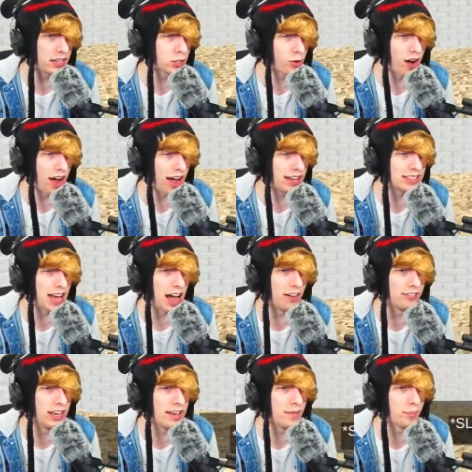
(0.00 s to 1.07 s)
tries.
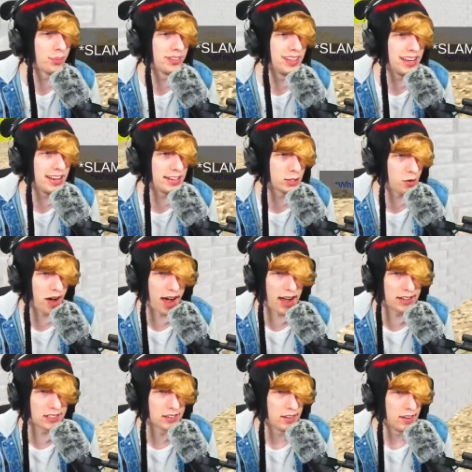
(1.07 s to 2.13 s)
I'm getting plenty of
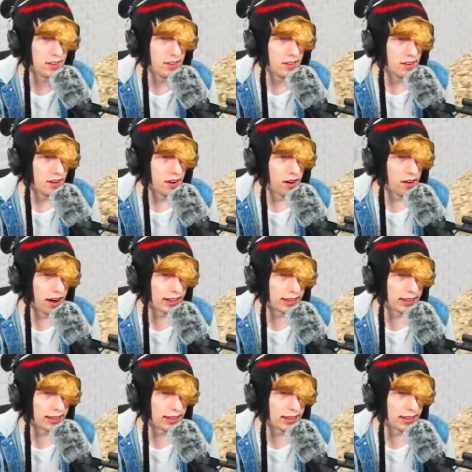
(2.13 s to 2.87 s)
tries. All right,